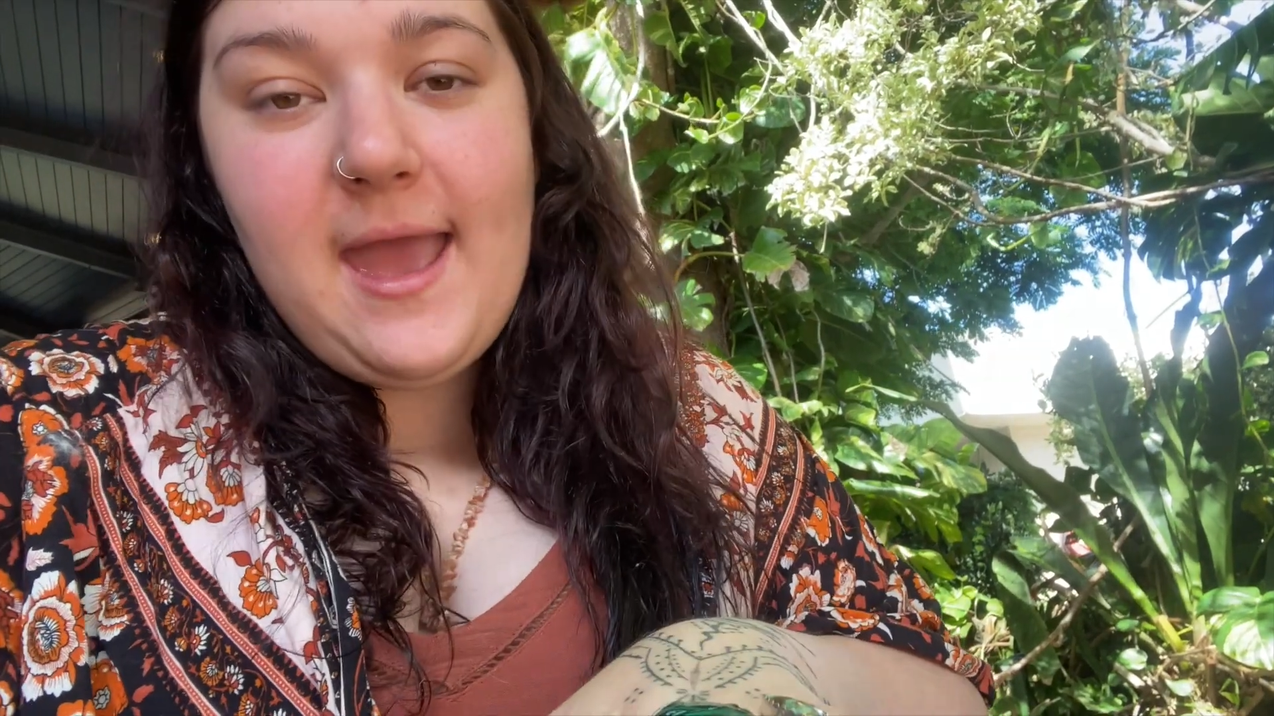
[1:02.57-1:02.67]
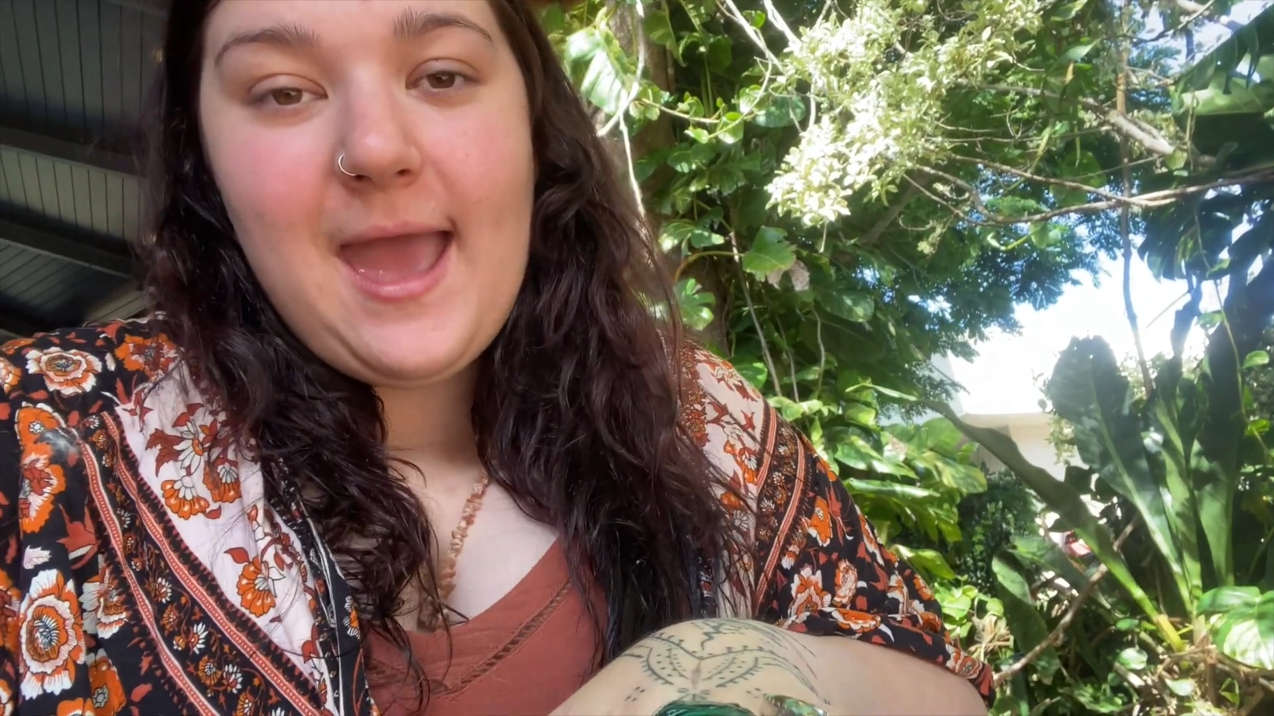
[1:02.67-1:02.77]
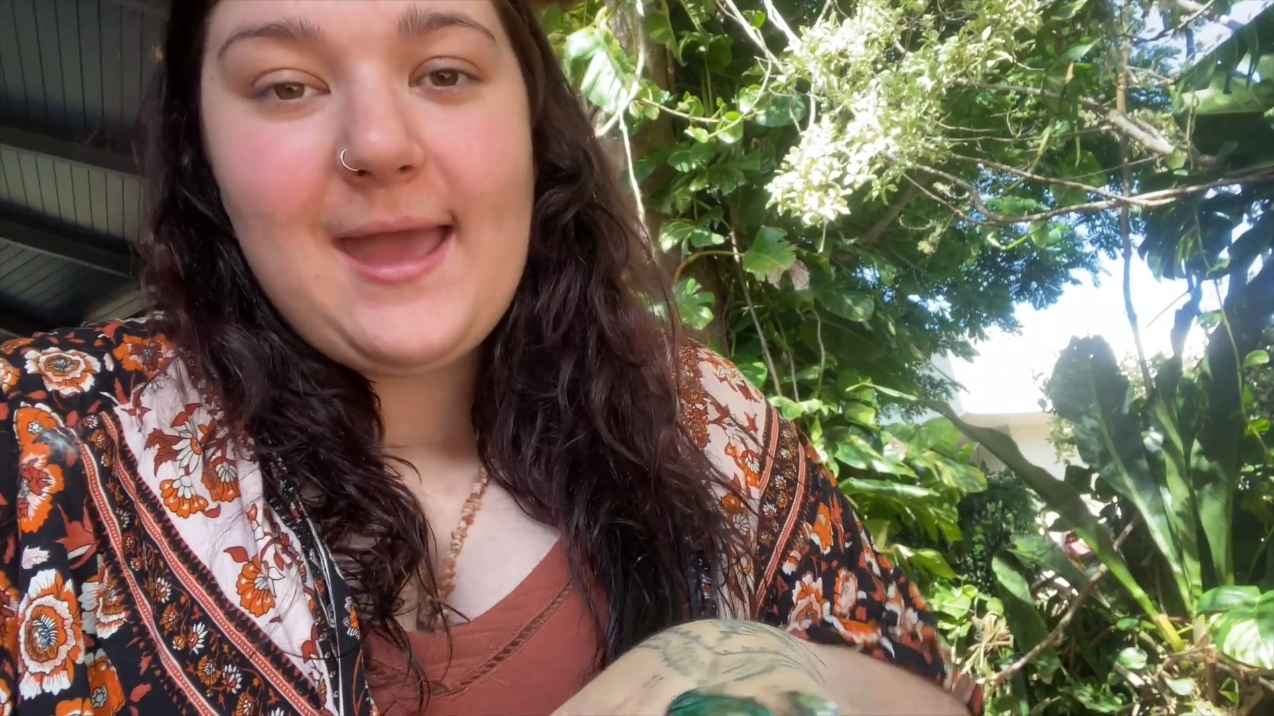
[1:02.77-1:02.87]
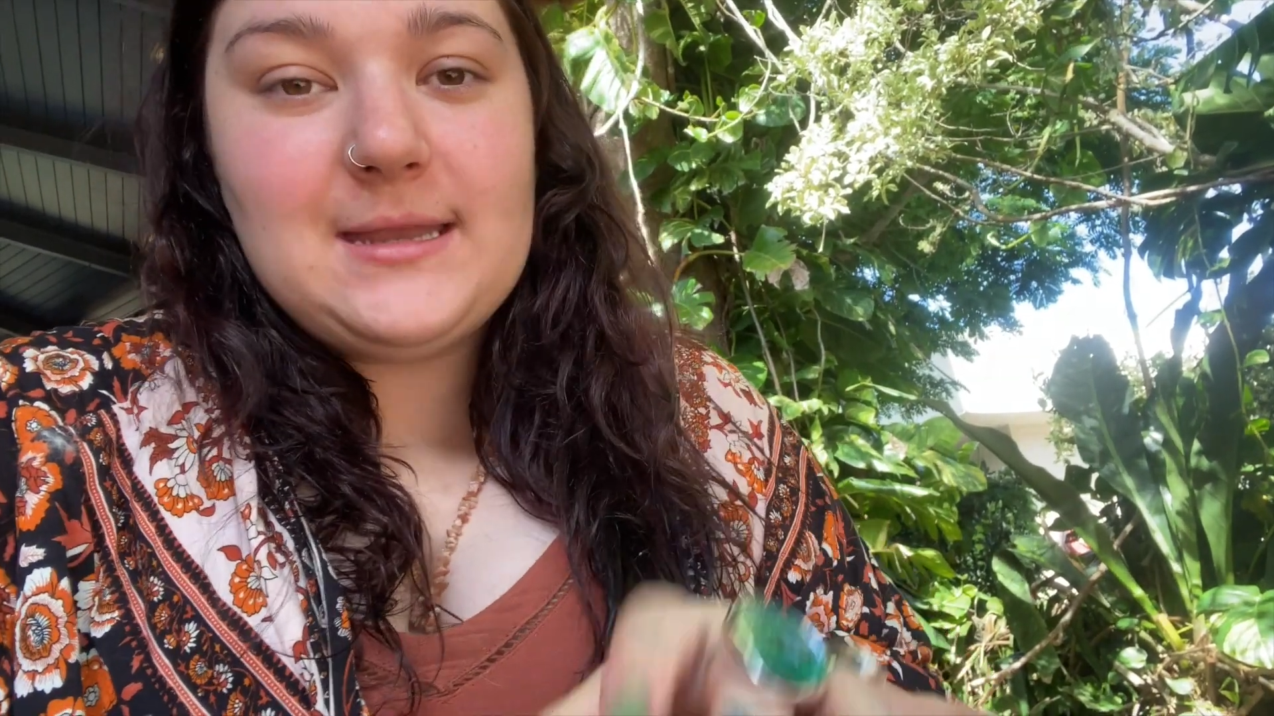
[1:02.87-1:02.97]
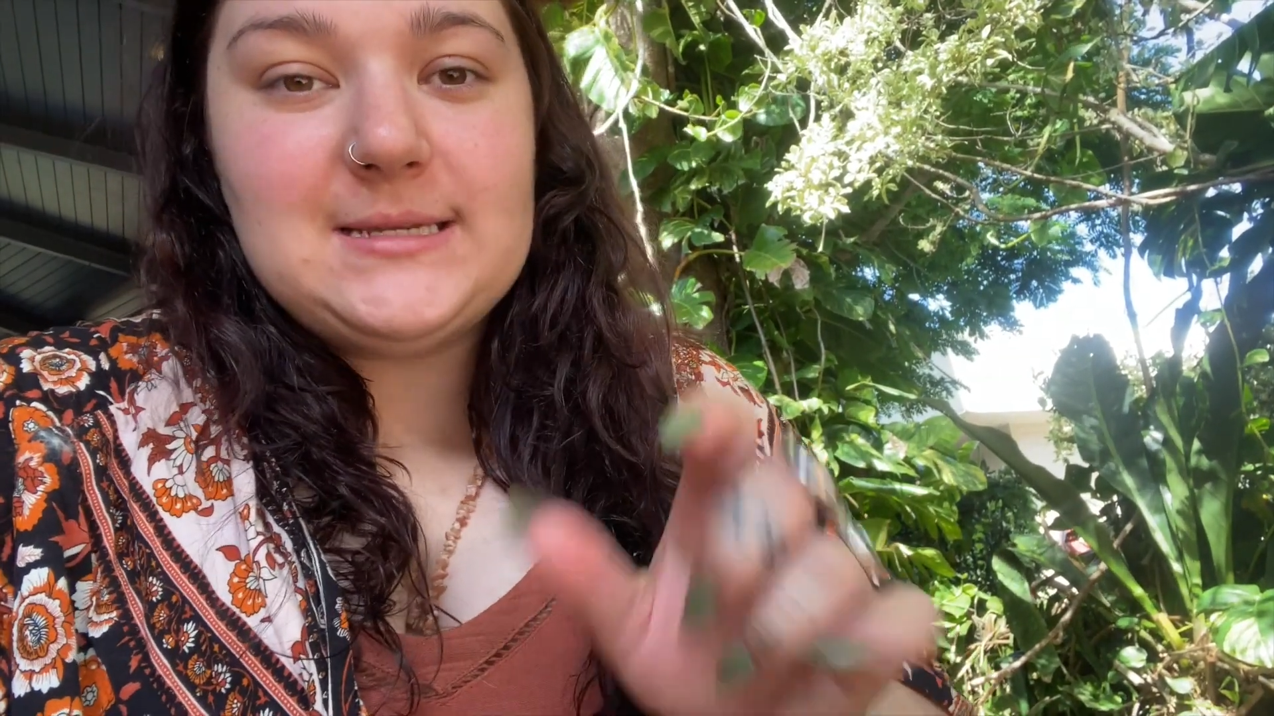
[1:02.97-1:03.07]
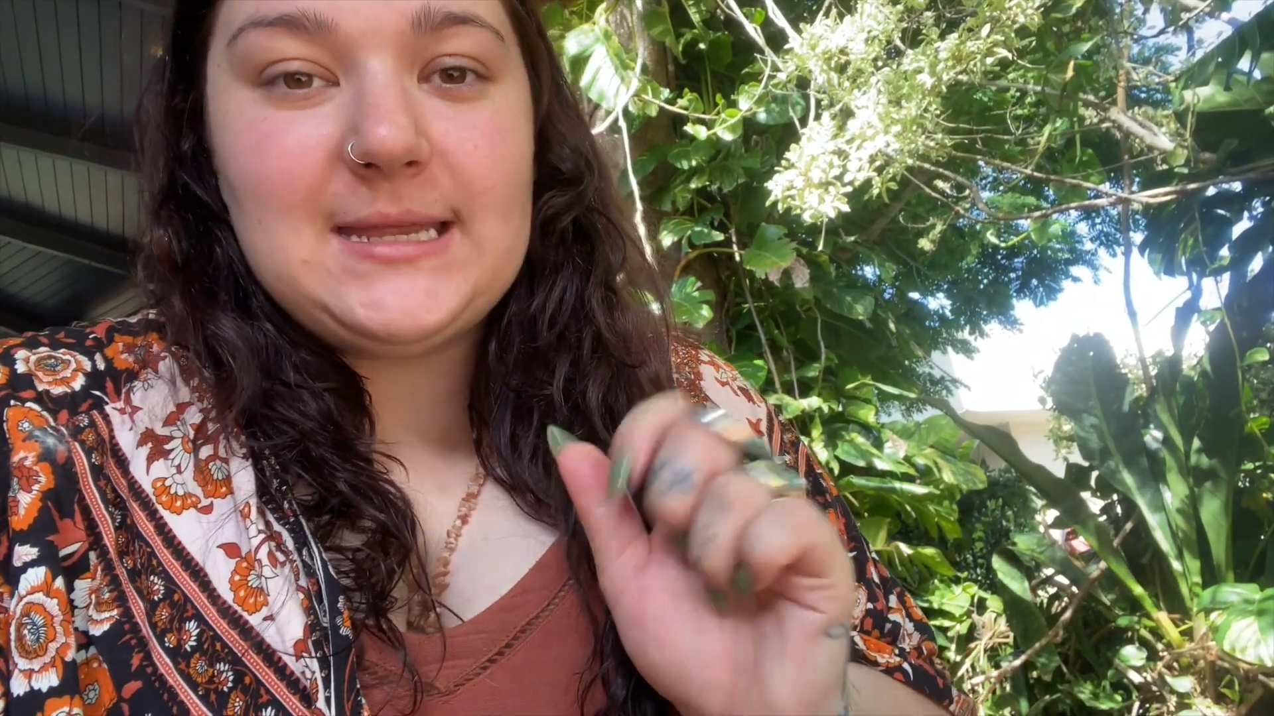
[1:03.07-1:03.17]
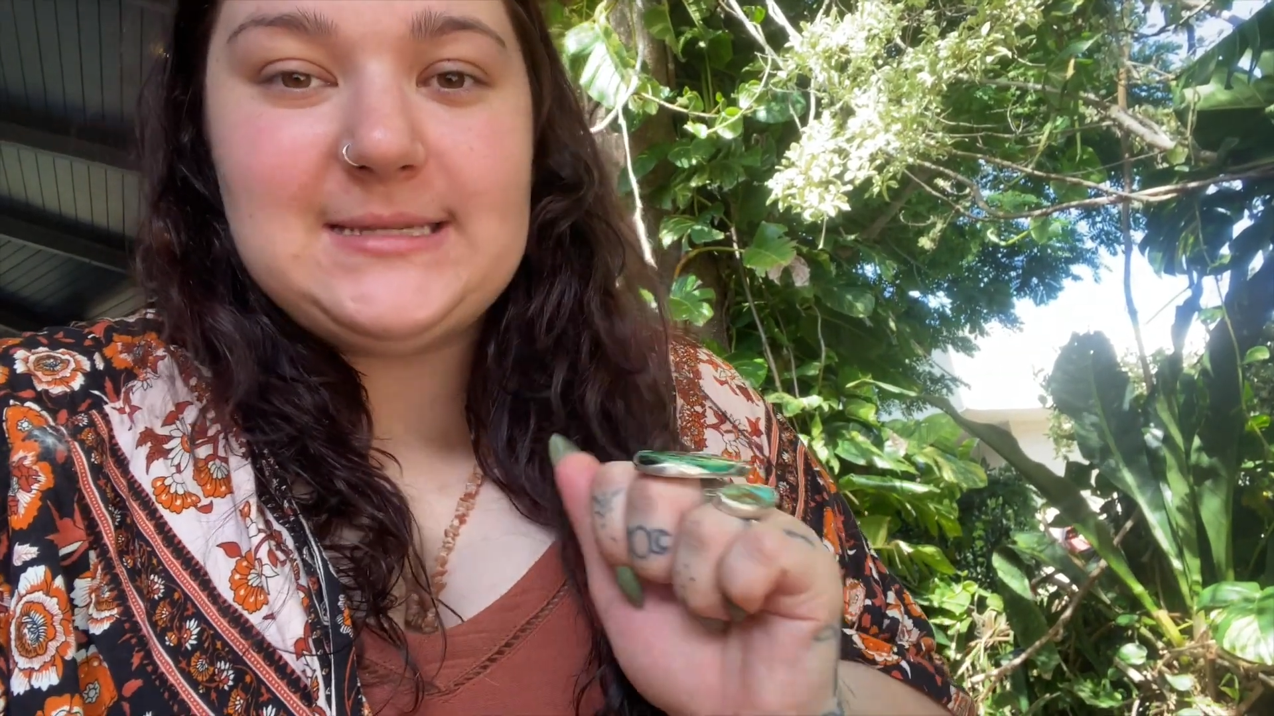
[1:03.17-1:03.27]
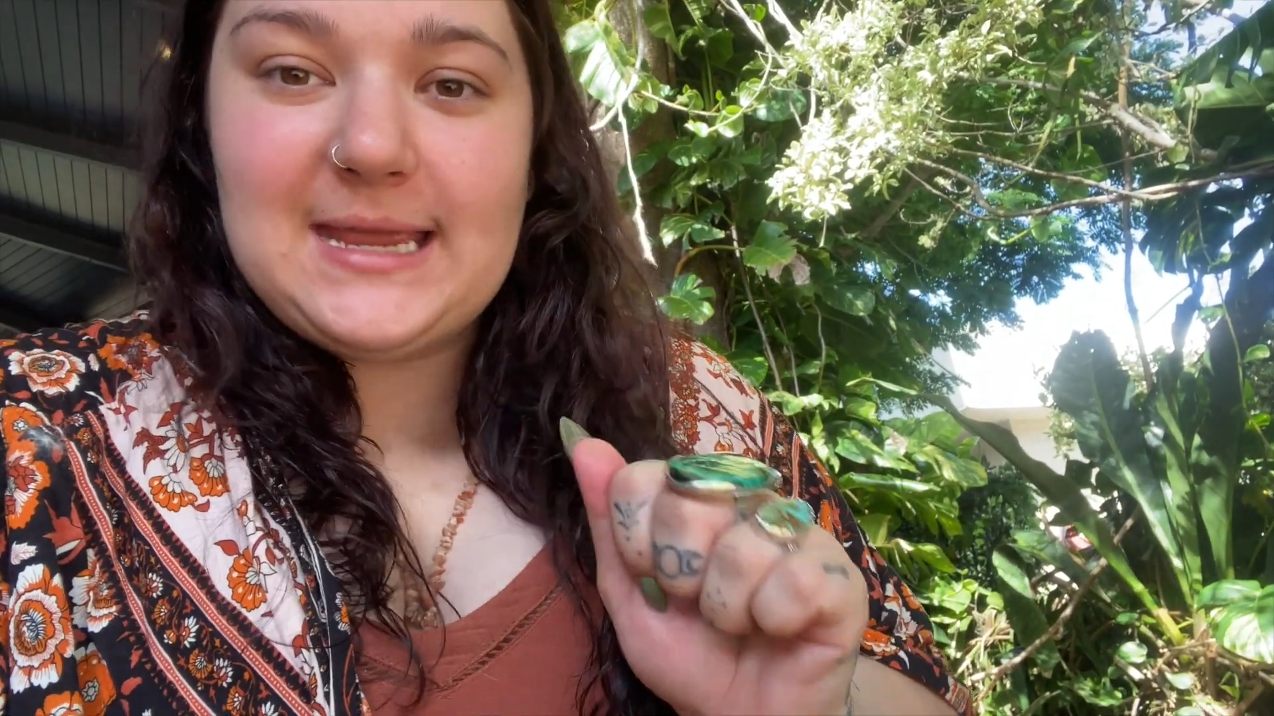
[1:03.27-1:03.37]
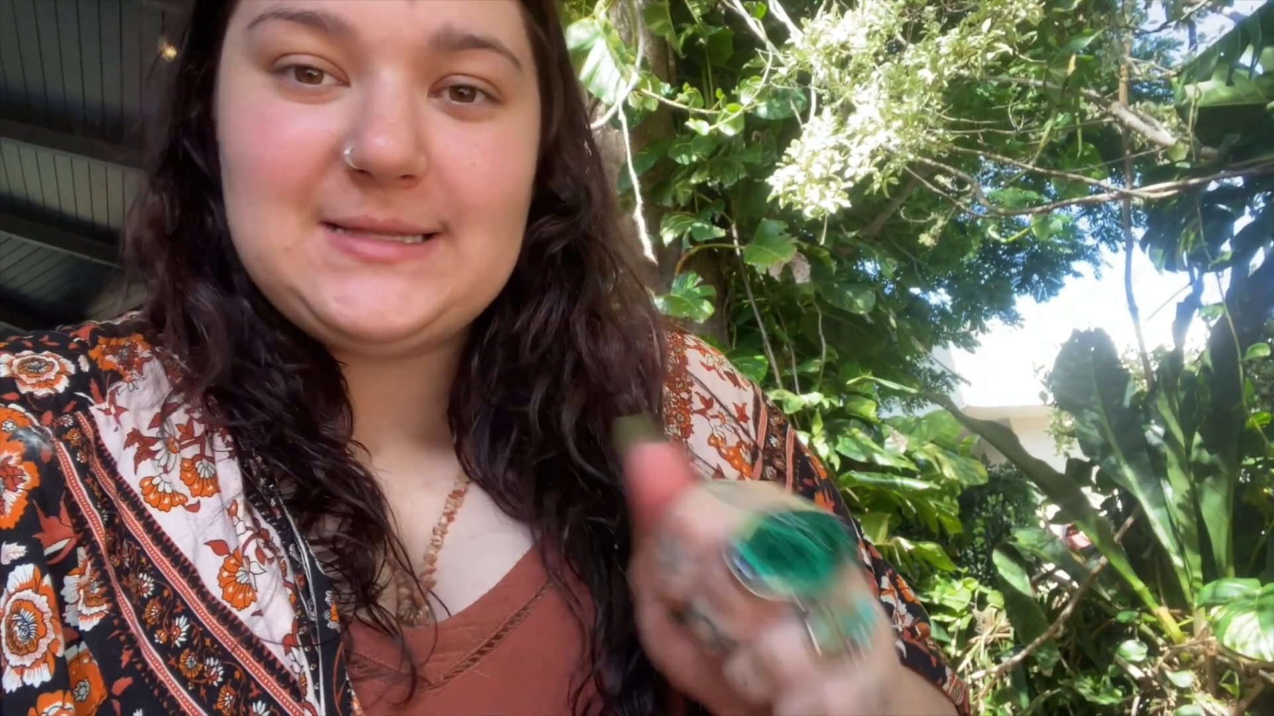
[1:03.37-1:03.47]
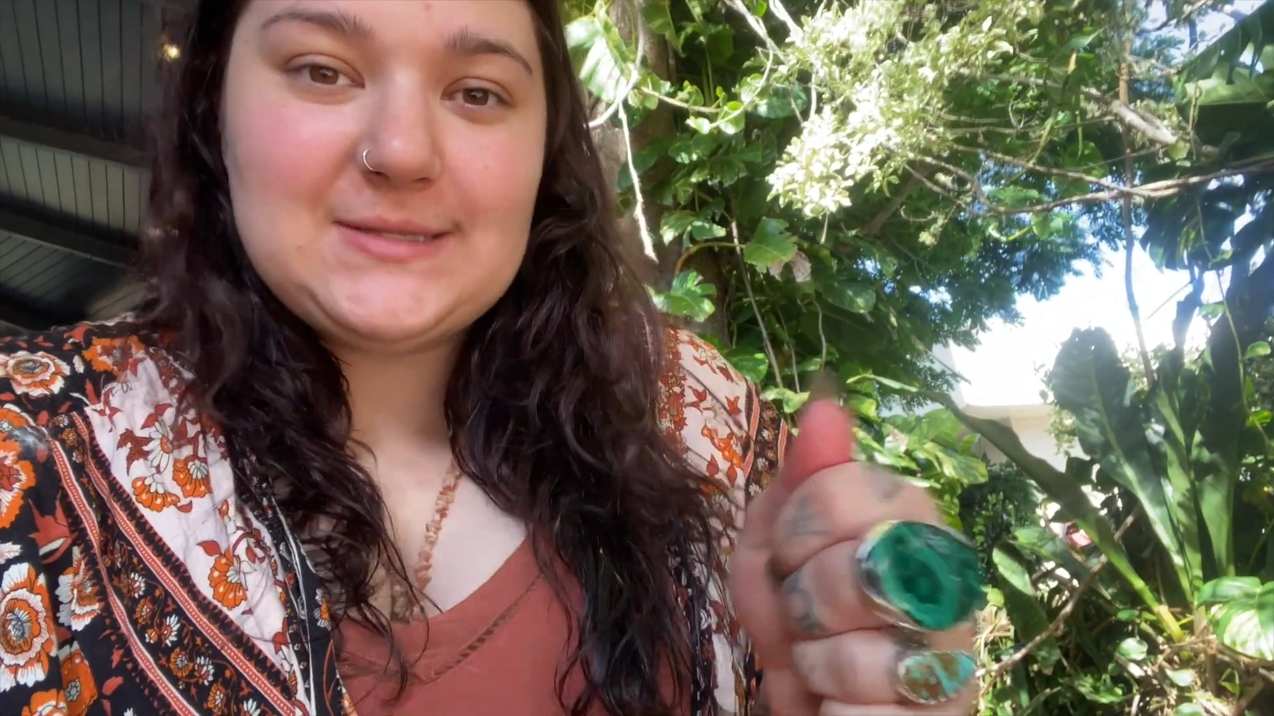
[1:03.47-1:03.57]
and a date